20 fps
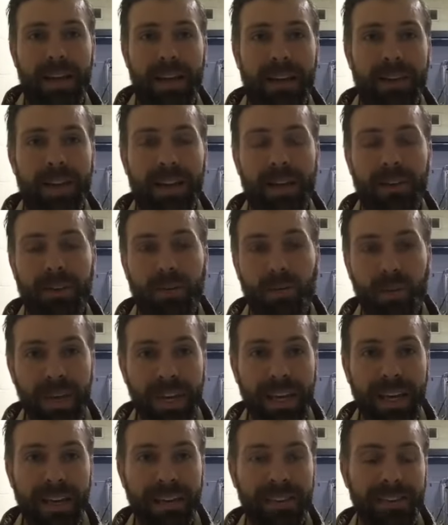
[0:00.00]
And then on the
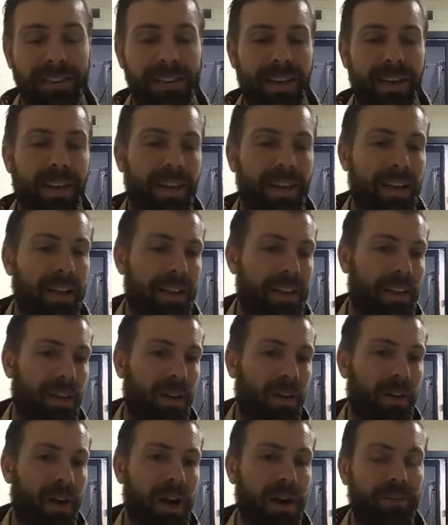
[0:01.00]
weekends, you know,
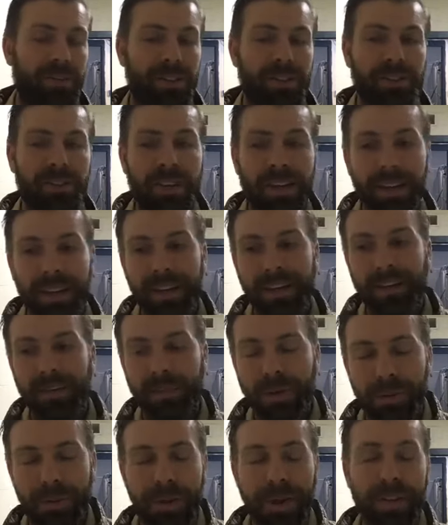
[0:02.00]
obviously, hey, I'm
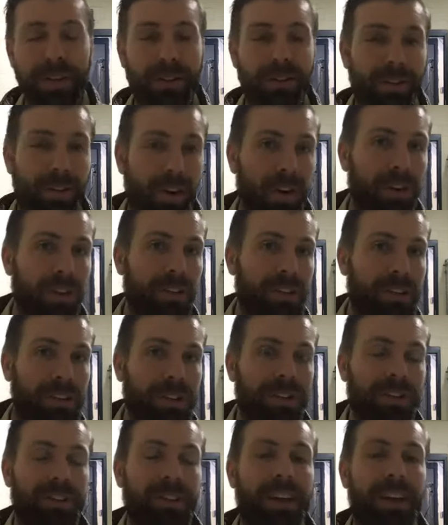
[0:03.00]
going to make a call
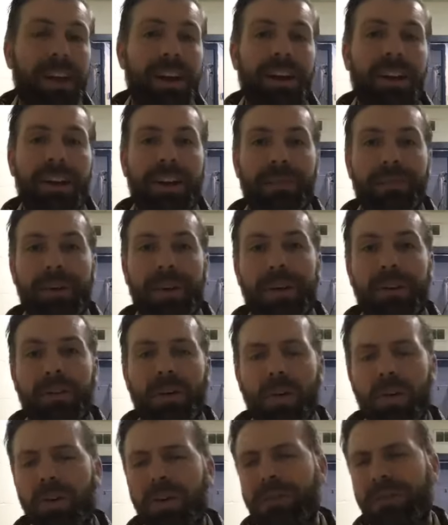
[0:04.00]
here or there. I'm going to,
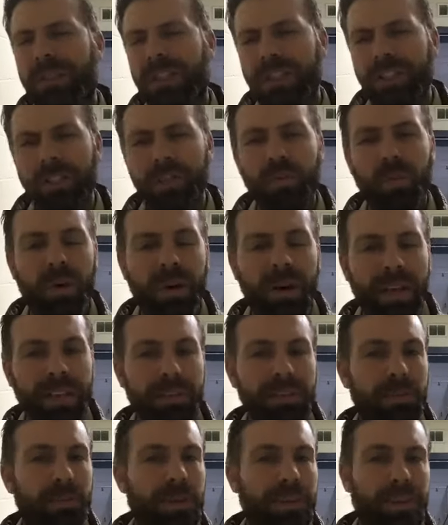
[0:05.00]
oh, it's just one
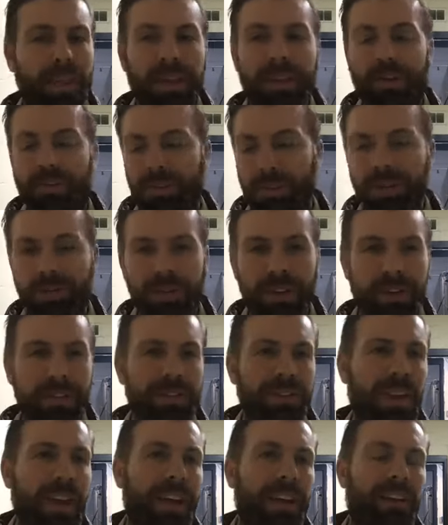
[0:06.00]
estimate. They can only do it on
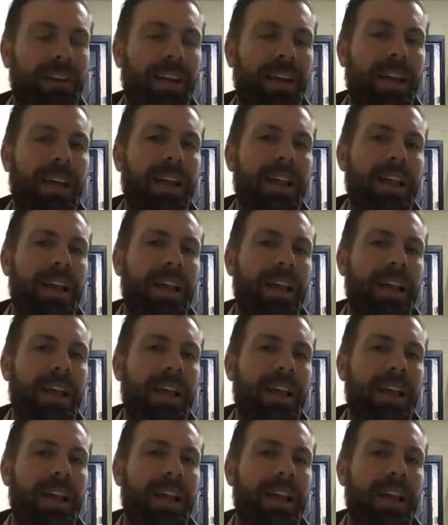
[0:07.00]
Saturday.